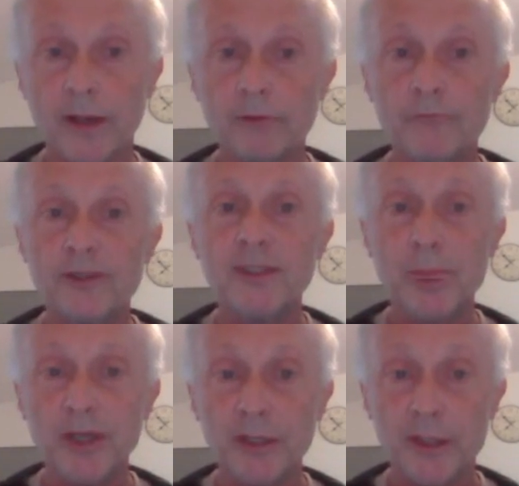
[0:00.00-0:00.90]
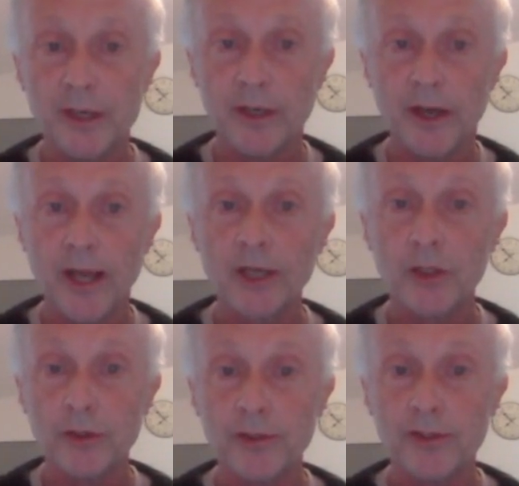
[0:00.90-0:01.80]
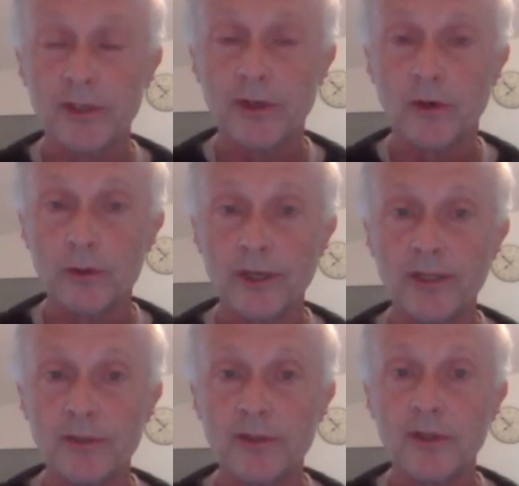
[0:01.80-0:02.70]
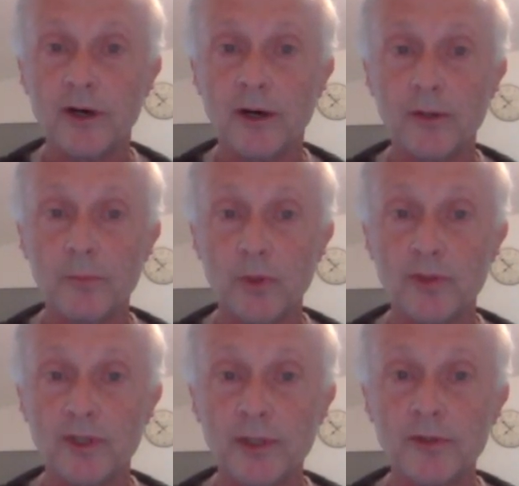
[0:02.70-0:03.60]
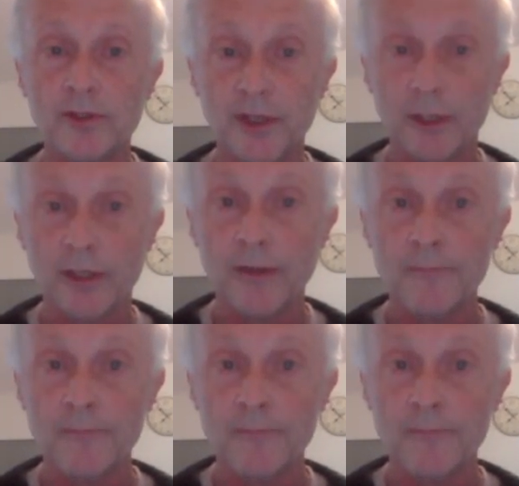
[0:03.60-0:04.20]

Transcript: visibly, adjoint or gradient are the most interesting,